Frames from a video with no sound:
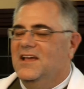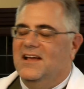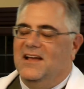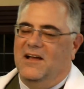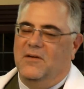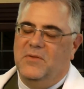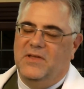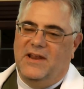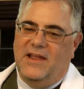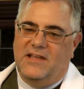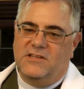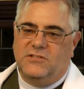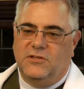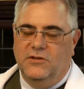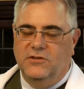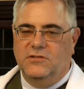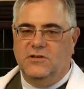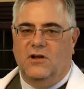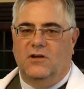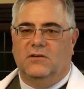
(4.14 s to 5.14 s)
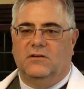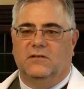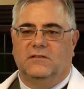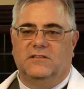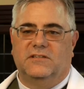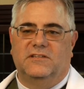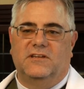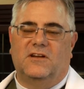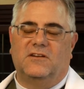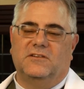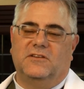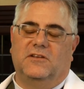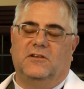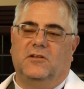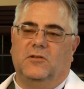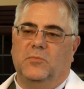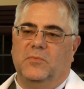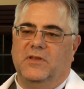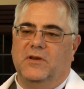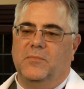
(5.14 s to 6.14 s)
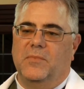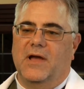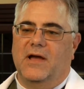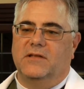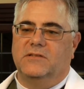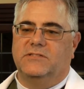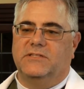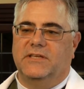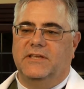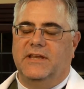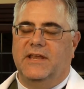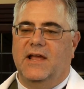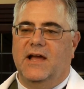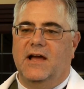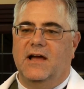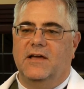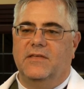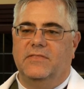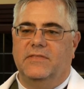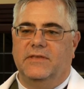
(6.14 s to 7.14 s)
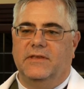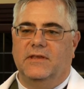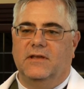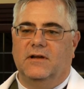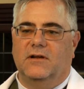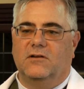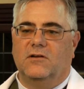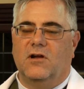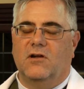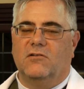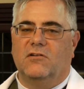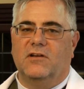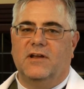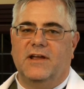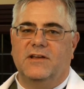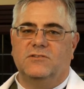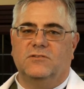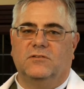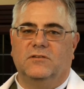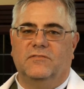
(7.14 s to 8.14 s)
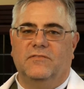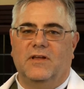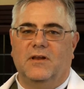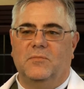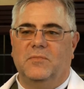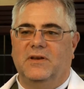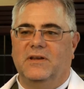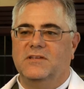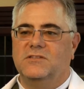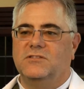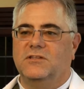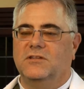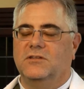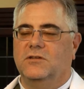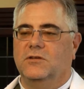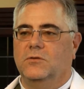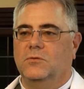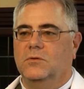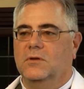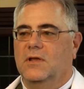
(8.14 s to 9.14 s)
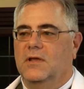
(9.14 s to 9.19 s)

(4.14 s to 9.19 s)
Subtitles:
I've been asked to talk to you a little bit about CDI, the Congregational Development Institute,